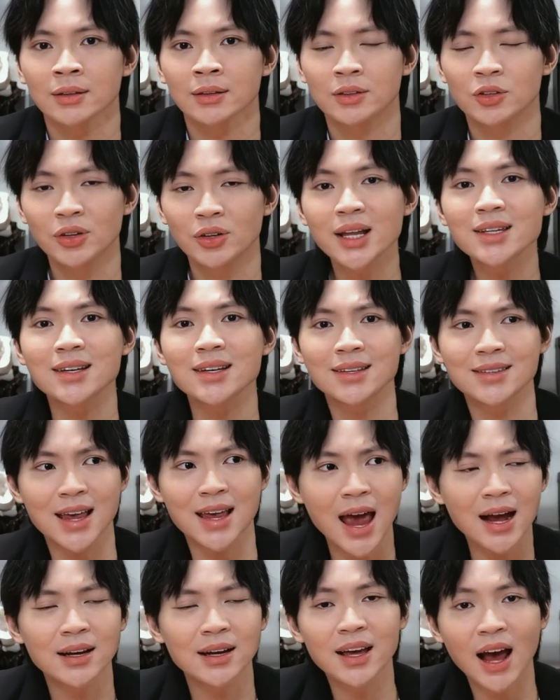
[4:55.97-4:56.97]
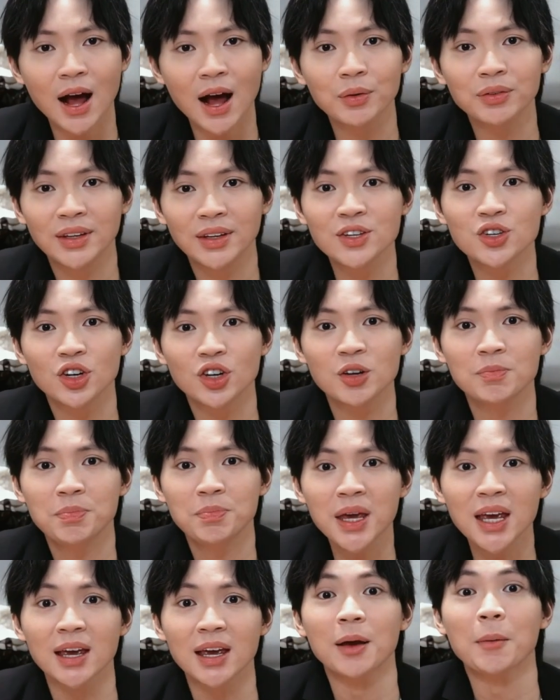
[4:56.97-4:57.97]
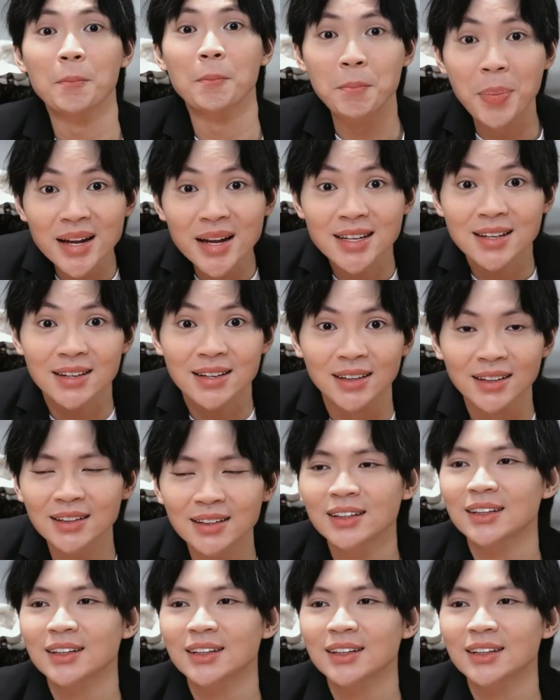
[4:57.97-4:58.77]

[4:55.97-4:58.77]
So that's exactly how things are going to be. Better.